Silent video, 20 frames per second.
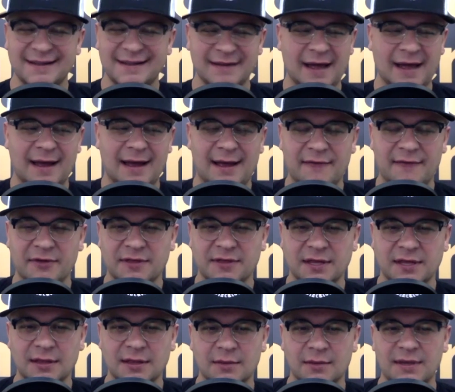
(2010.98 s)
uh, everything
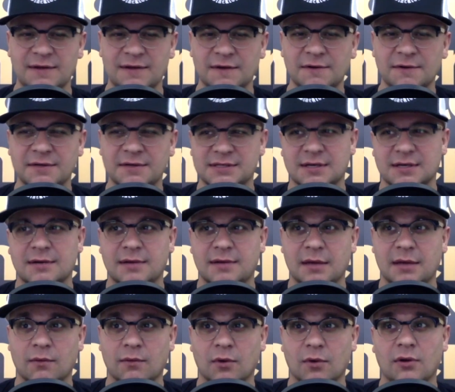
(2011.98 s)
my, we do is going to
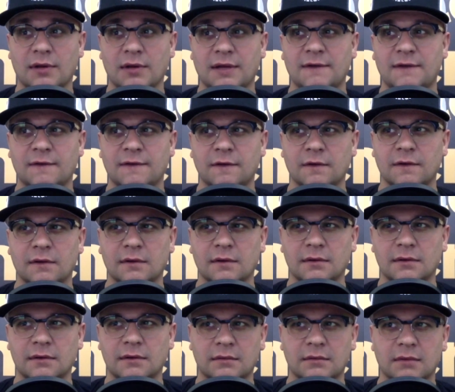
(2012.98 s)
get rolled
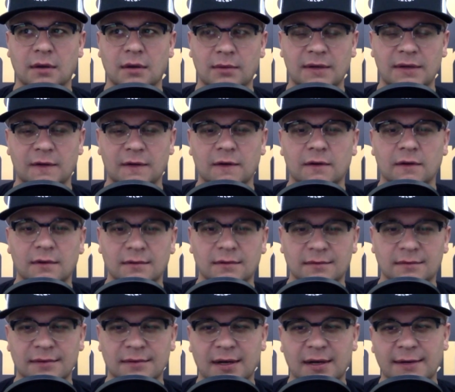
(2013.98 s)
into what we yeah. do.
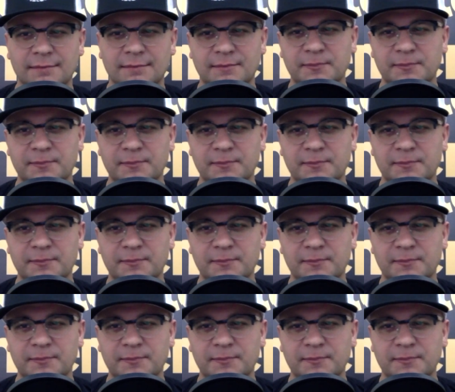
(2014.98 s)
Right? My,